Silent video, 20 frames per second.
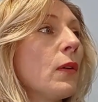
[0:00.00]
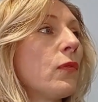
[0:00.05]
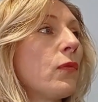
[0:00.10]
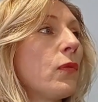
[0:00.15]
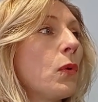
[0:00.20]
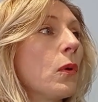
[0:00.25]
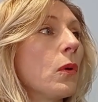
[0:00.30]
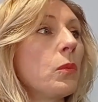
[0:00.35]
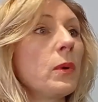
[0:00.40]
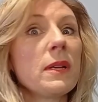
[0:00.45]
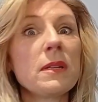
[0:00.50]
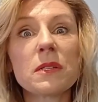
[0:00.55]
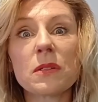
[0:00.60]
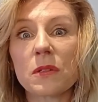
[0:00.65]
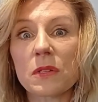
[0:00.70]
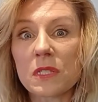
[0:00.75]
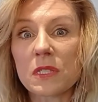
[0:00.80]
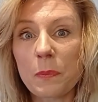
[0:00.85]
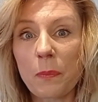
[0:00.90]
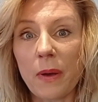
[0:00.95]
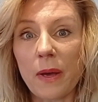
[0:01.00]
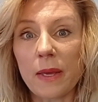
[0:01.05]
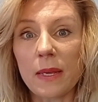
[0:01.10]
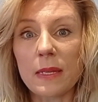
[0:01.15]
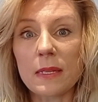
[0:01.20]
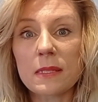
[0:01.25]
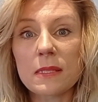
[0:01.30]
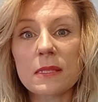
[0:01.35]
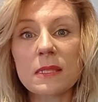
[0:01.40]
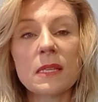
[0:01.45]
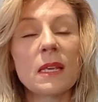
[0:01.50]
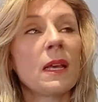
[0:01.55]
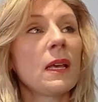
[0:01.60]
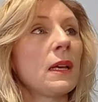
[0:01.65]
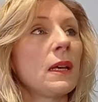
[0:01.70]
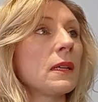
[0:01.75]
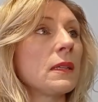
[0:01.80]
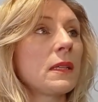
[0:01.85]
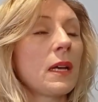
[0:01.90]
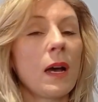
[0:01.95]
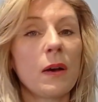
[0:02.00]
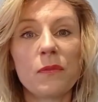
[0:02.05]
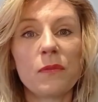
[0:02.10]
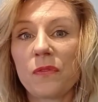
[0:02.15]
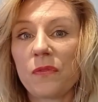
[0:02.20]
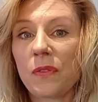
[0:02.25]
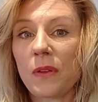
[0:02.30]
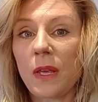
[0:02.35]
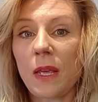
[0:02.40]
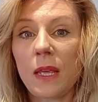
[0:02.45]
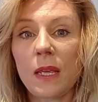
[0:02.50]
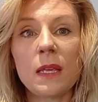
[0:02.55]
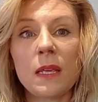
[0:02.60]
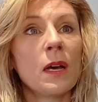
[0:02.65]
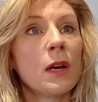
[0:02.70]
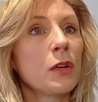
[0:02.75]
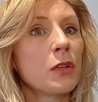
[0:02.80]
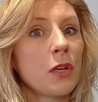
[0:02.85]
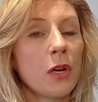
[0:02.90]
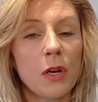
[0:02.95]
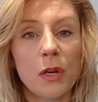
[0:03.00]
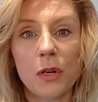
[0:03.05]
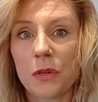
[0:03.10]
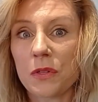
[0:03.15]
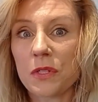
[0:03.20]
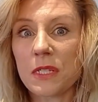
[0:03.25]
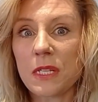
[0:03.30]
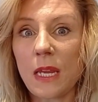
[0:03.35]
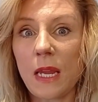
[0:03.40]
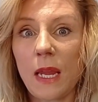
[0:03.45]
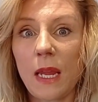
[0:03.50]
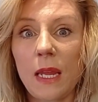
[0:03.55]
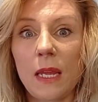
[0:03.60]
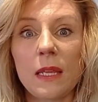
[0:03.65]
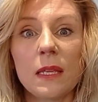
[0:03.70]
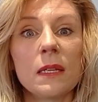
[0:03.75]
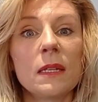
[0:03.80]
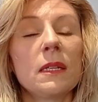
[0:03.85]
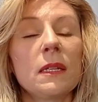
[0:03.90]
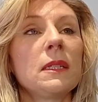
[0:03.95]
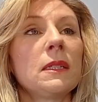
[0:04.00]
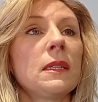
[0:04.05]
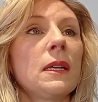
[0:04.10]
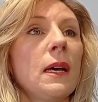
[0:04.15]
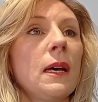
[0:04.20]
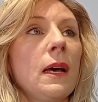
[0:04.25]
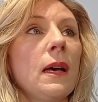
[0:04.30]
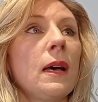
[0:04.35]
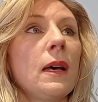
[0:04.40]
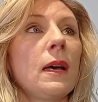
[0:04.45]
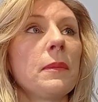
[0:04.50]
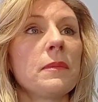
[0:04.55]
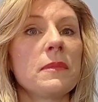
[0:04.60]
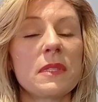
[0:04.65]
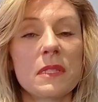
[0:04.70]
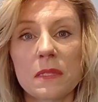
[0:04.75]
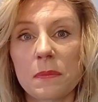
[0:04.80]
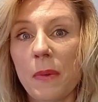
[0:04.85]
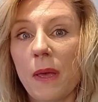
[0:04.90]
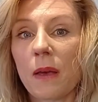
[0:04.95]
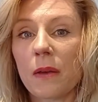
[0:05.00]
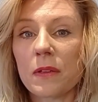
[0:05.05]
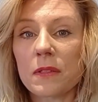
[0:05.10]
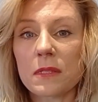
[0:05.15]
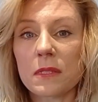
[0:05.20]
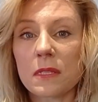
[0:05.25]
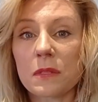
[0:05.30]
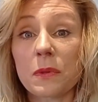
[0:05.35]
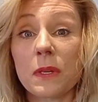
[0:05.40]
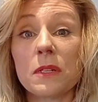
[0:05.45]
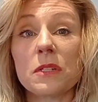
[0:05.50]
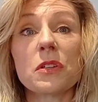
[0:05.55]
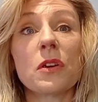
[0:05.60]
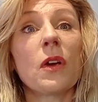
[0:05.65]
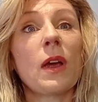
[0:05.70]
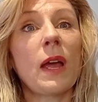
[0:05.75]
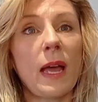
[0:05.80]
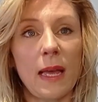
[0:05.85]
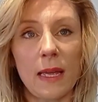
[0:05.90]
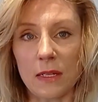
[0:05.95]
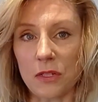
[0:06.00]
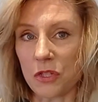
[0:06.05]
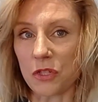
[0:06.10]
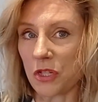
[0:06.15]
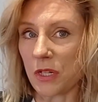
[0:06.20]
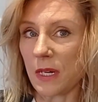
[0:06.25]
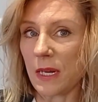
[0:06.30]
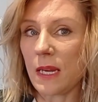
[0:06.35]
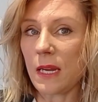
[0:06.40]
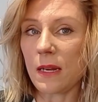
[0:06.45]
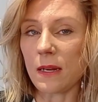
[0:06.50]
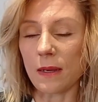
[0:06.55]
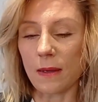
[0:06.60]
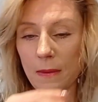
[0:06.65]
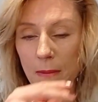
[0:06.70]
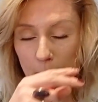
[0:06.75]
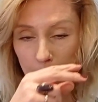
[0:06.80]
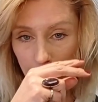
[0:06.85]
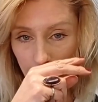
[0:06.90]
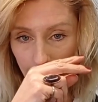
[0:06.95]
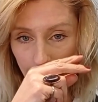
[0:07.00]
for winter spice, comfy, cozy smells this winter, Angelina.